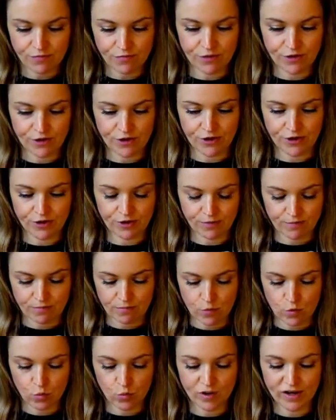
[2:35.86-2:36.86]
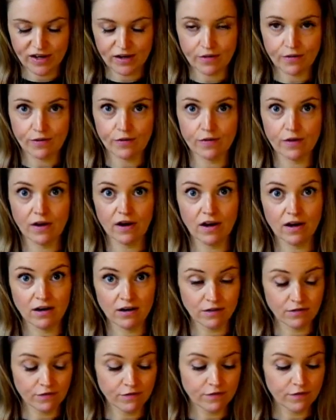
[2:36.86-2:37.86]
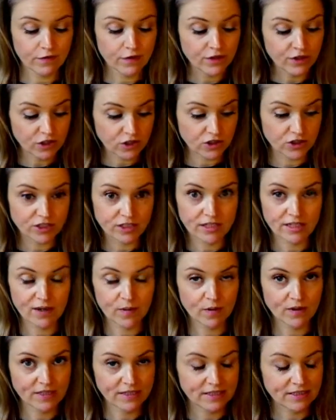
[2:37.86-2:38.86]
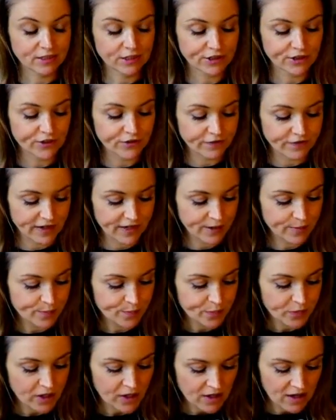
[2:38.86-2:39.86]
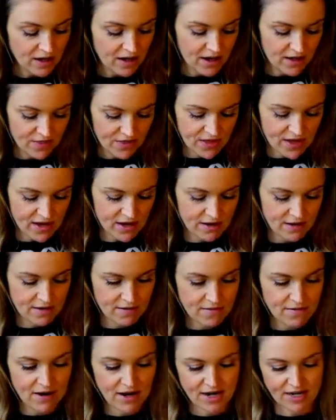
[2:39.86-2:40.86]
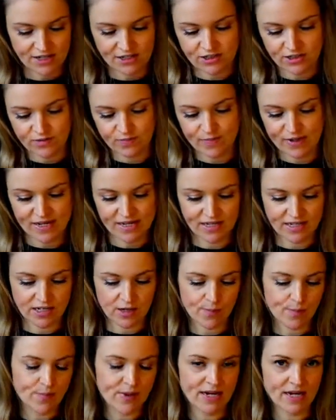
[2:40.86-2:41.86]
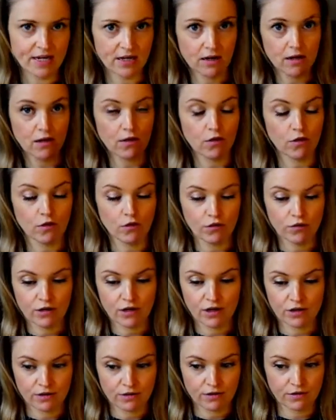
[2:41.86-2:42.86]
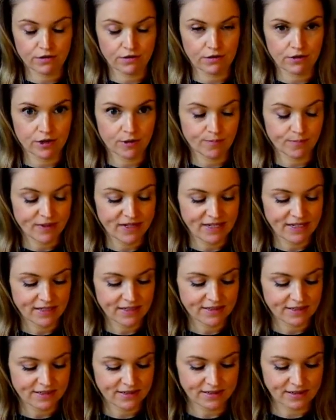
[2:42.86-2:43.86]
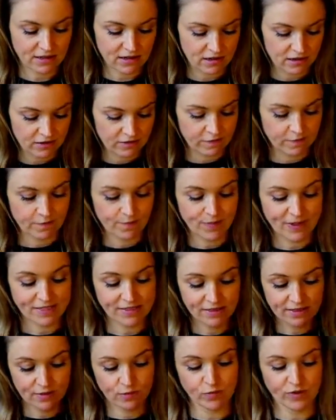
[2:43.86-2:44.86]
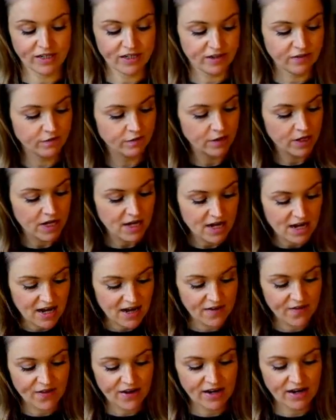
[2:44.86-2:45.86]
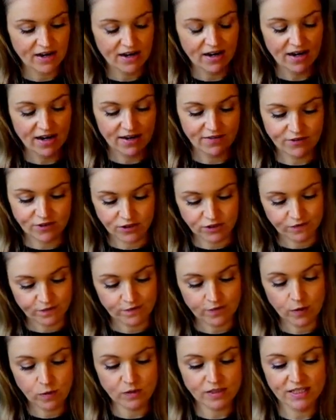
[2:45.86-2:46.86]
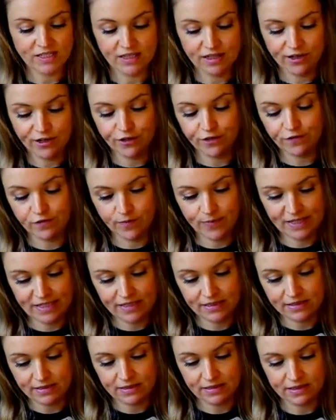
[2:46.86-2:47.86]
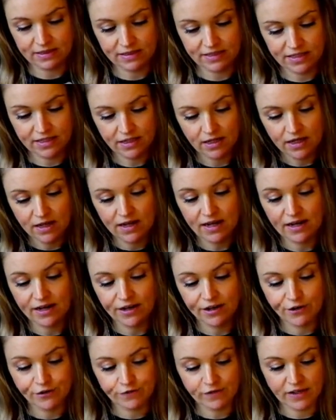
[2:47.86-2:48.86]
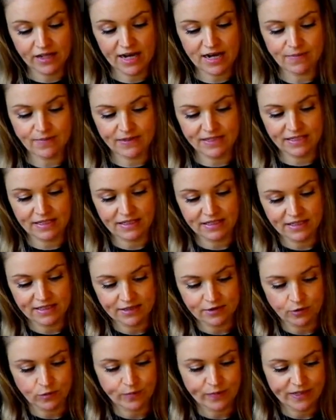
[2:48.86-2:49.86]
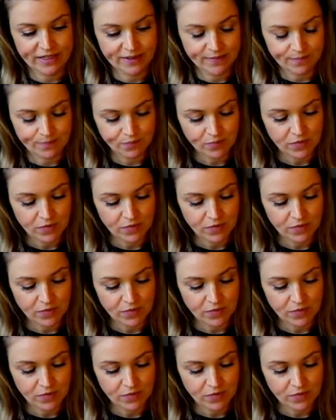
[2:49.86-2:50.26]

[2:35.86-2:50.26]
the width of the cushion I wanted to cover, and then I just made a big long piece of basket weave, and then I just folded it over basically and overlapped it a little bit,